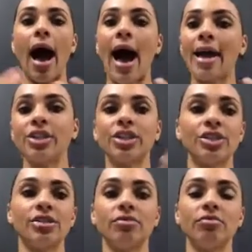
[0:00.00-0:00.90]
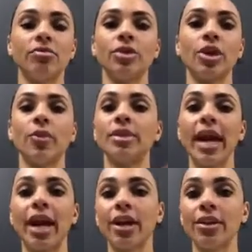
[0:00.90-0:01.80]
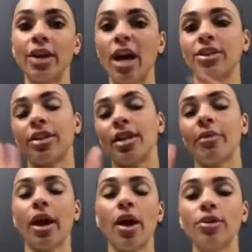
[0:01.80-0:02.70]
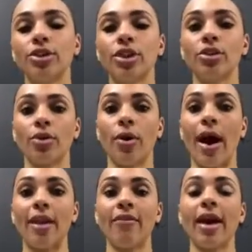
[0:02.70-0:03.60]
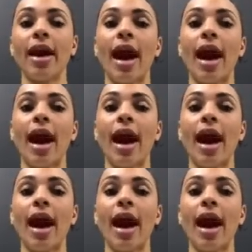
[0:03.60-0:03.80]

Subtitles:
I just, would take her to the doctor. They'd be like, oh, she'll grow out of it.